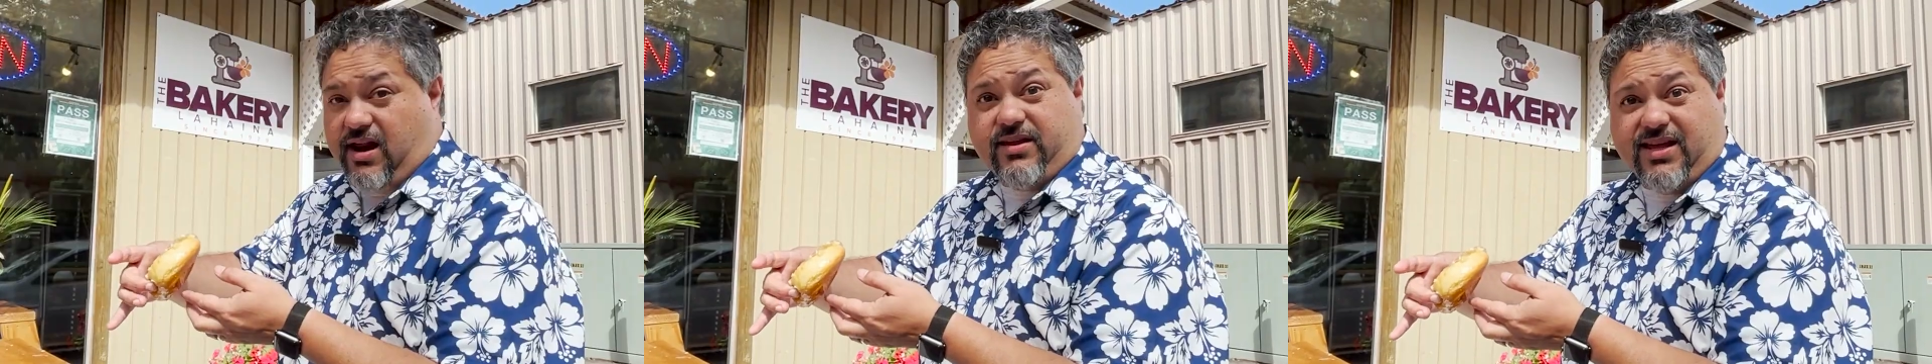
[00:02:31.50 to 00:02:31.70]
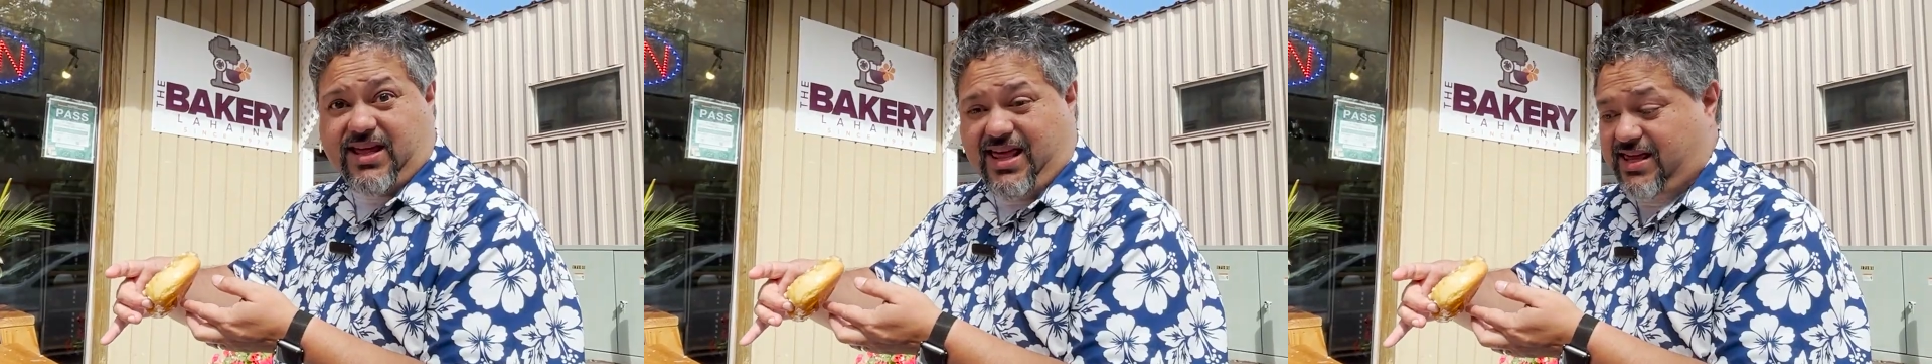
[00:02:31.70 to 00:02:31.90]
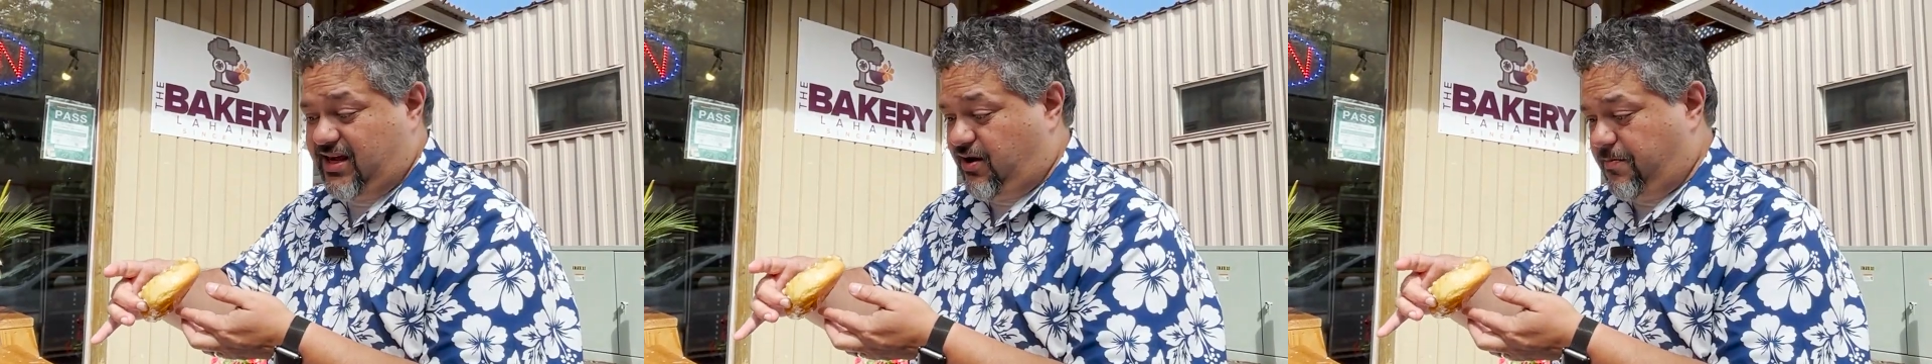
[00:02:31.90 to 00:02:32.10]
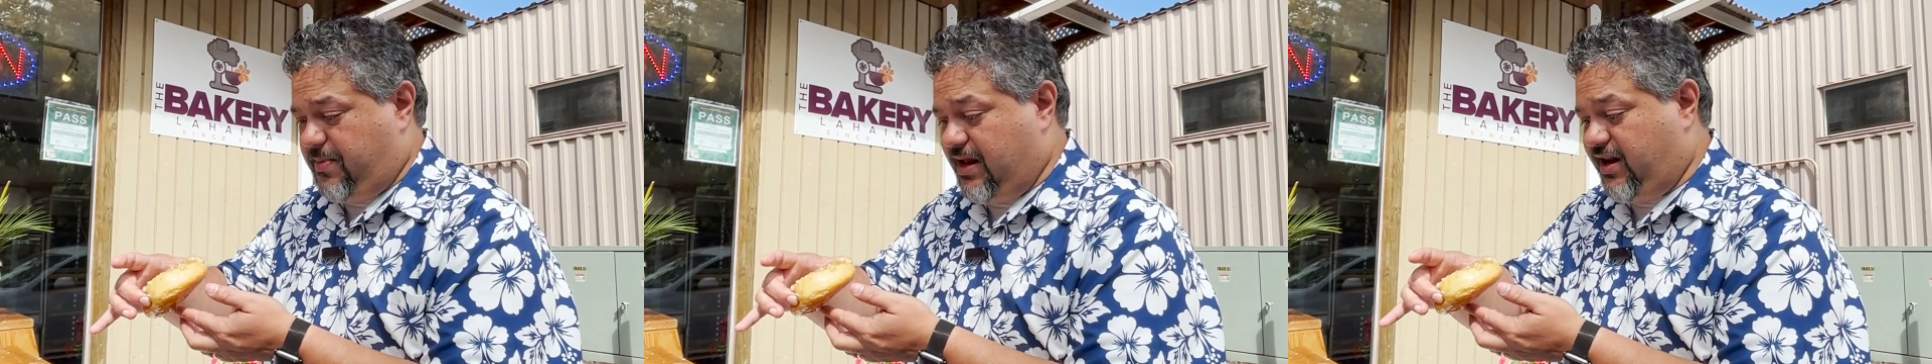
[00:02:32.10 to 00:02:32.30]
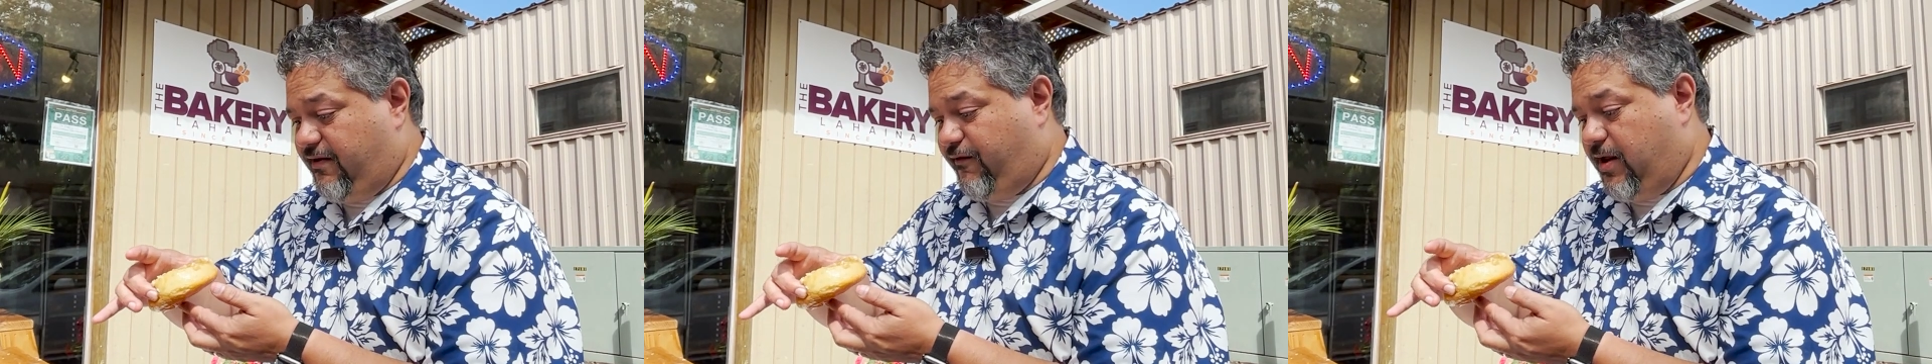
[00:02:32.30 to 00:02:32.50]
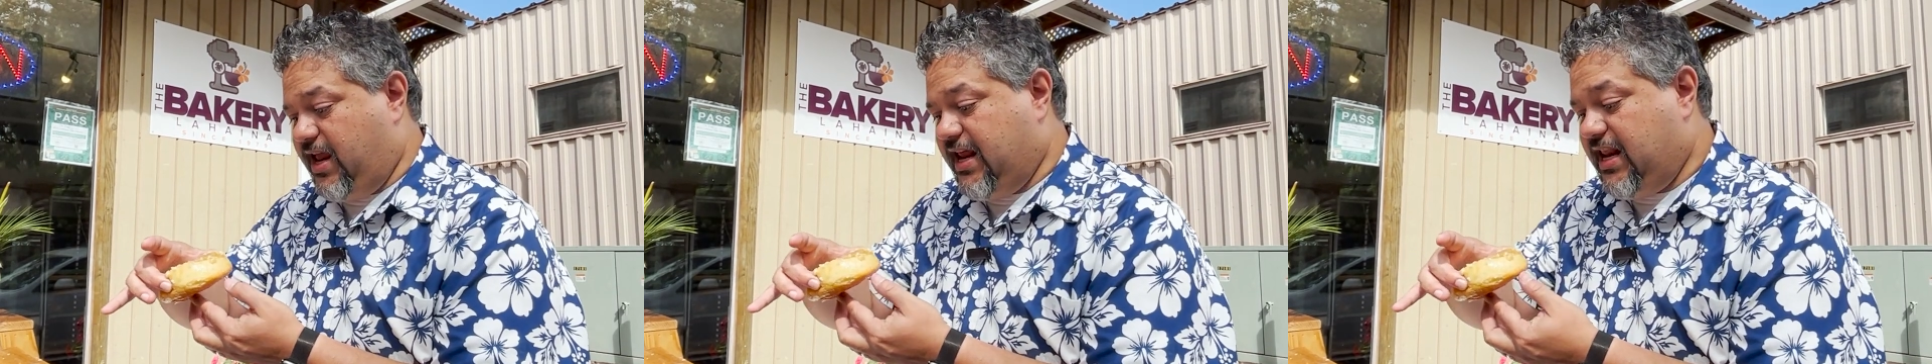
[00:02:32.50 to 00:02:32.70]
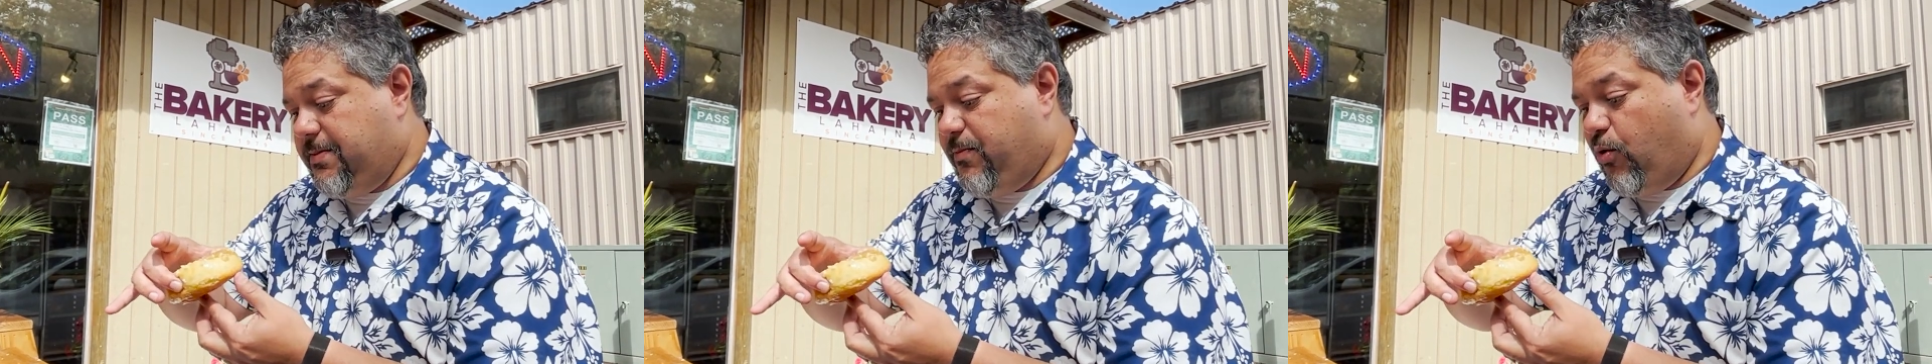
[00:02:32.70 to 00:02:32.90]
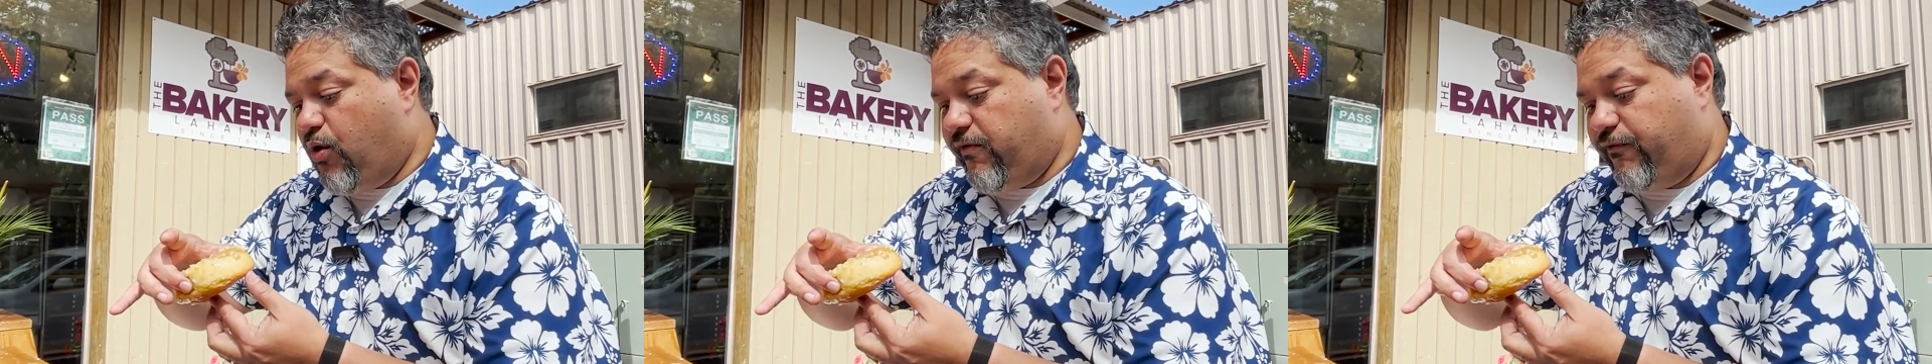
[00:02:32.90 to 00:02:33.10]
I don't think that thing could be
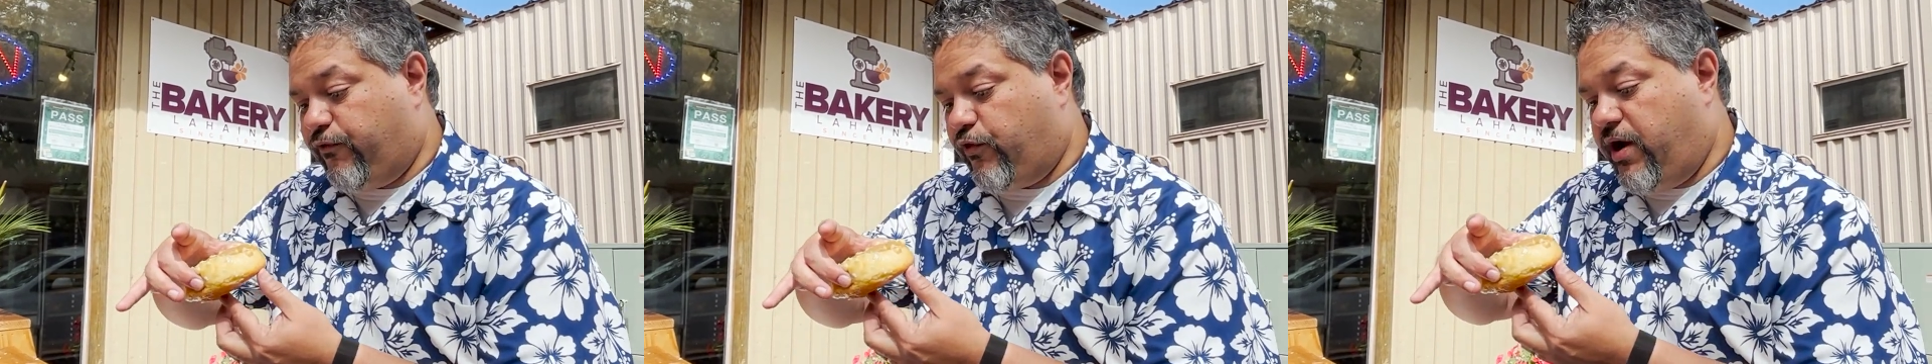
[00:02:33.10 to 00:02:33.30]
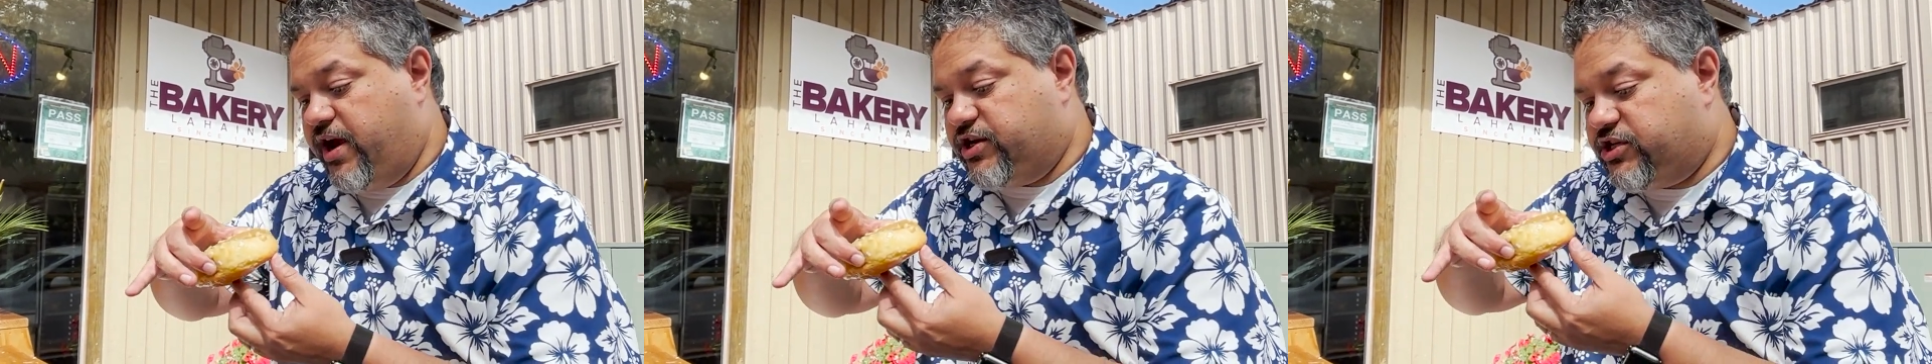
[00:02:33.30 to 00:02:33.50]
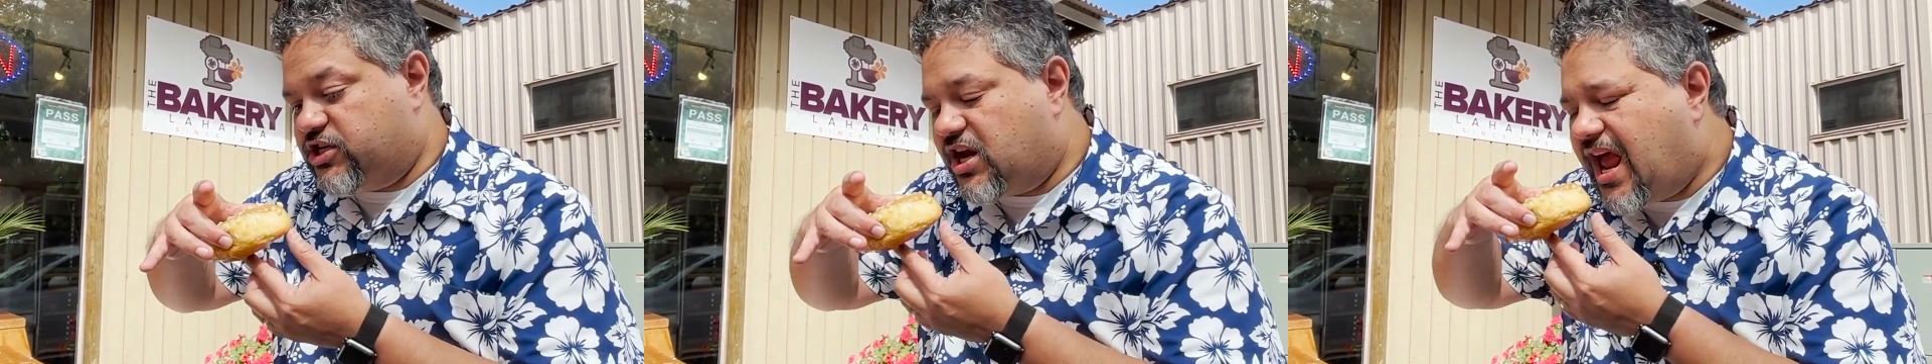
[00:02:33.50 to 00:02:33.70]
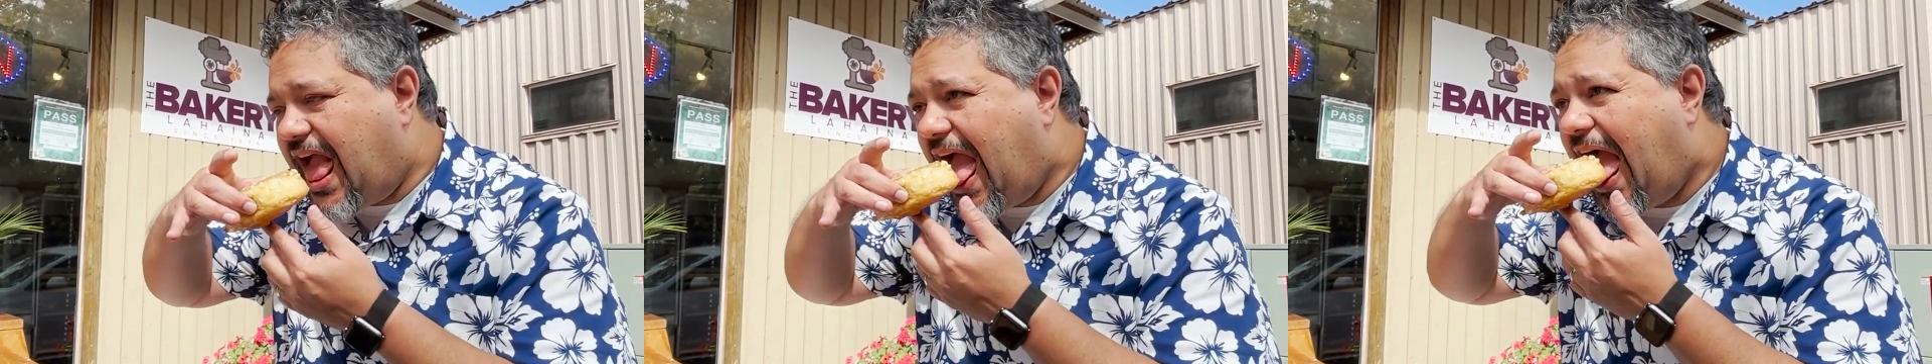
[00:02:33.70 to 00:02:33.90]
any more fresh.